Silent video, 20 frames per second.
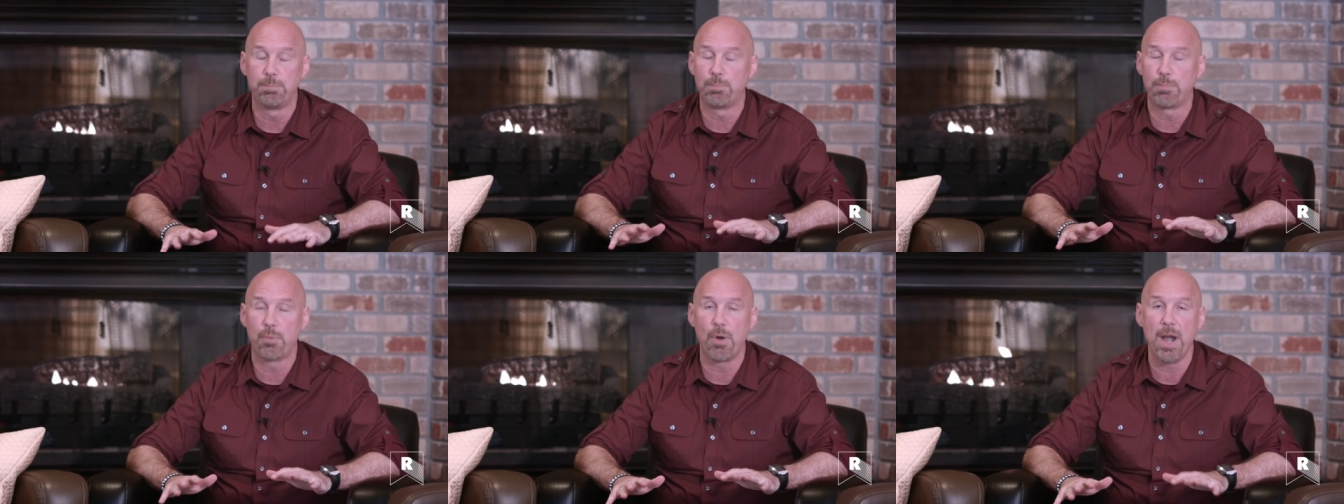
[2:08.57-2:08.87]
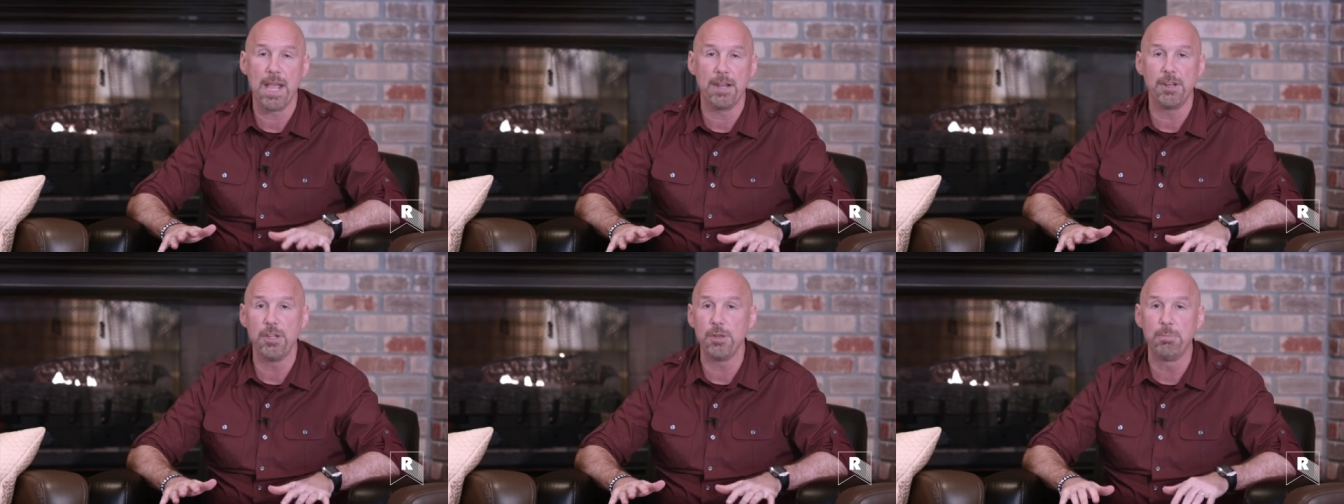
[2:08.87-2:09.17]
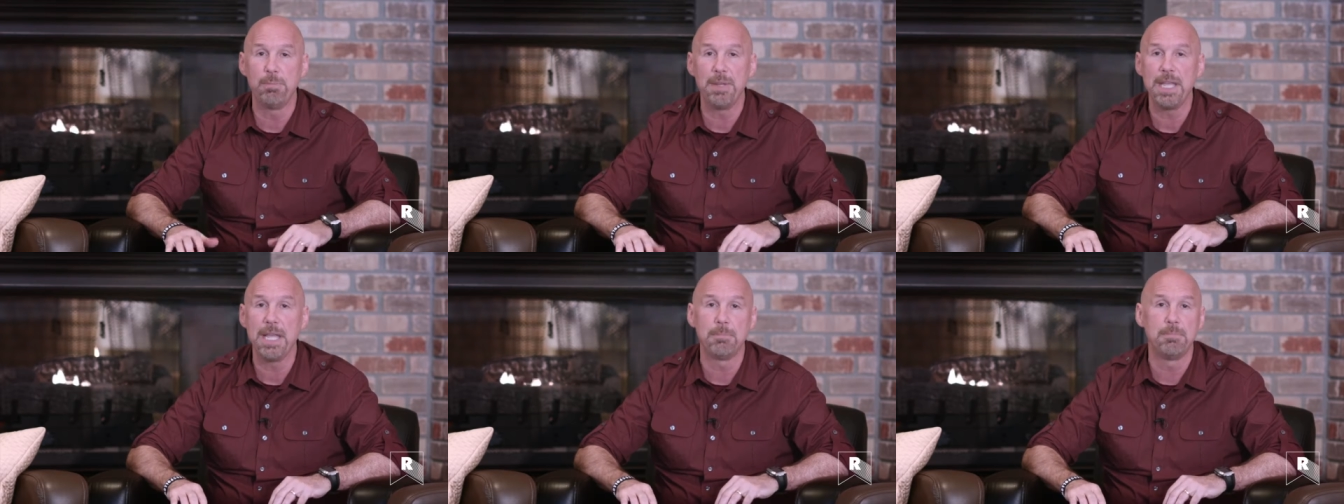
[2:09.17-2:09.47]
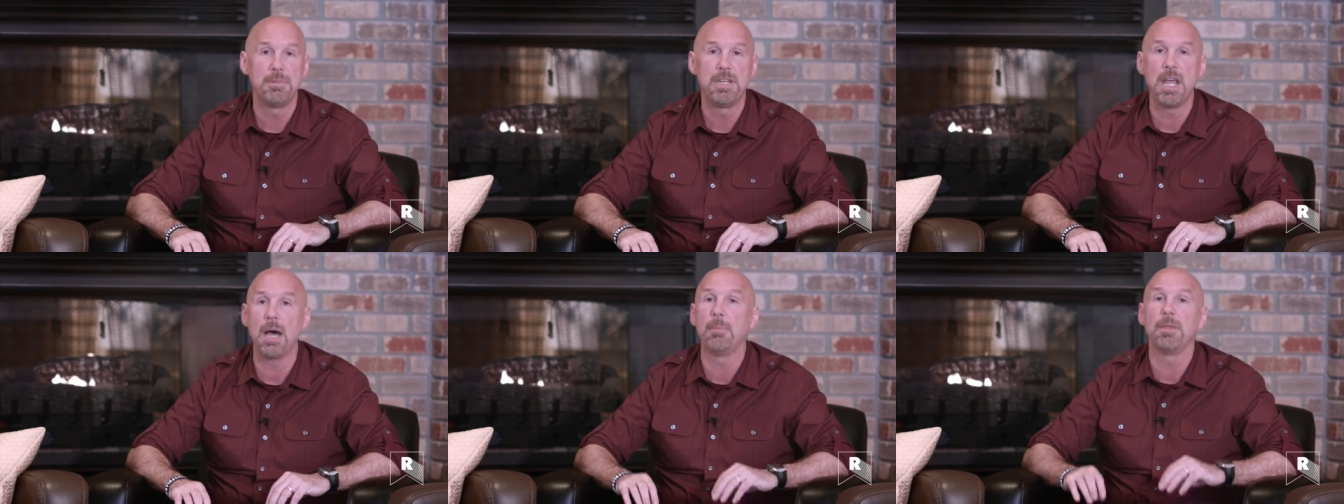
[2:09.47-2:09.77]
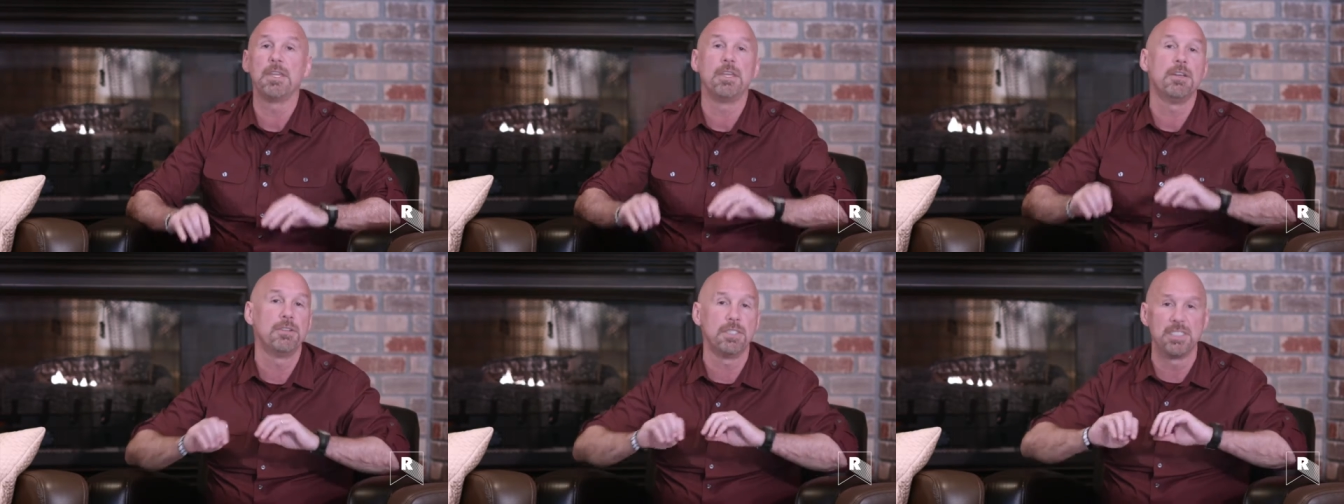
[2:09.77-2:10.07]
brand new
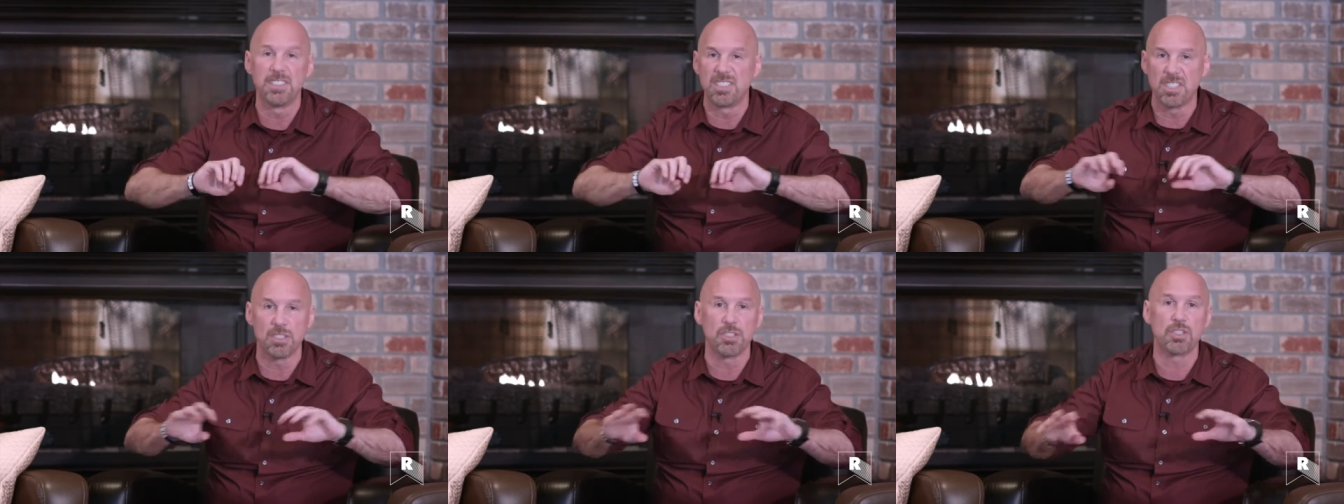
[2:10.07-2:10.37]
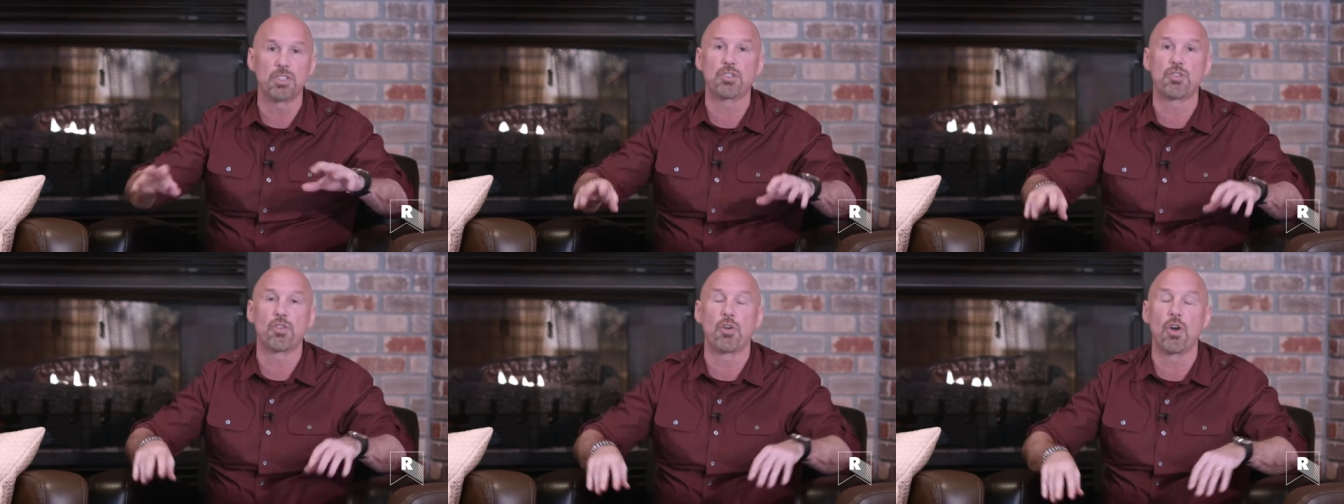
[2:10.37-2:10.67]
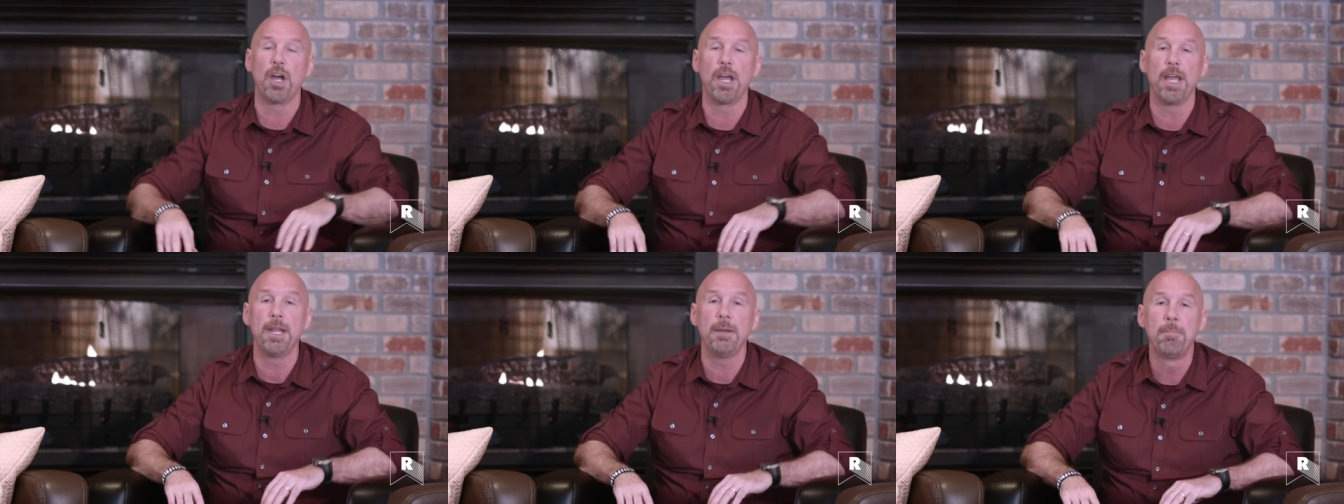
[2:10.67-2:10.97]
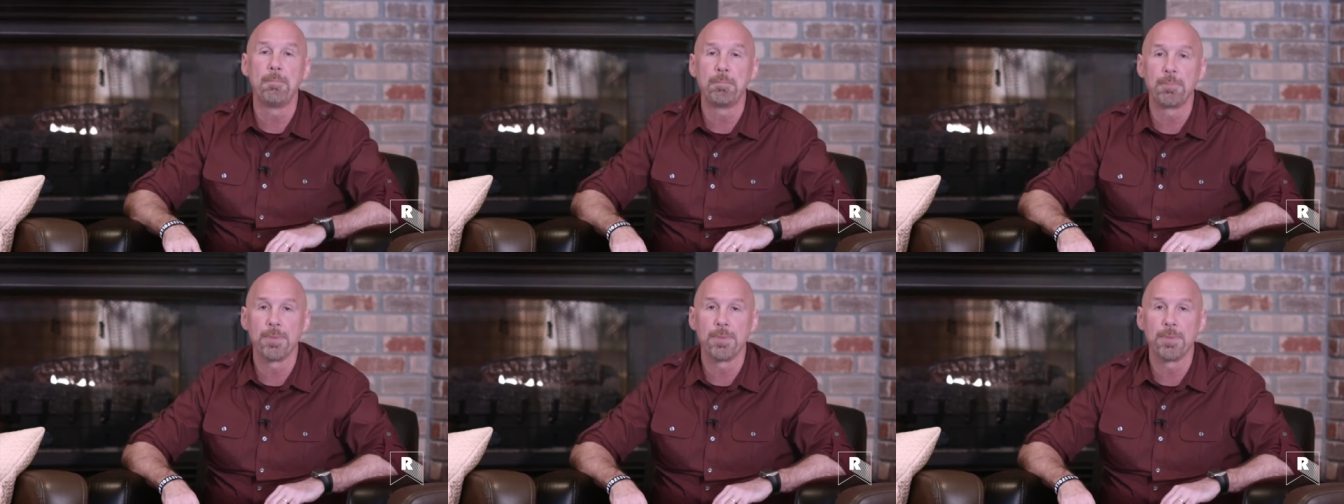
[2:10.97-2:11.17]
BMW is destroyed.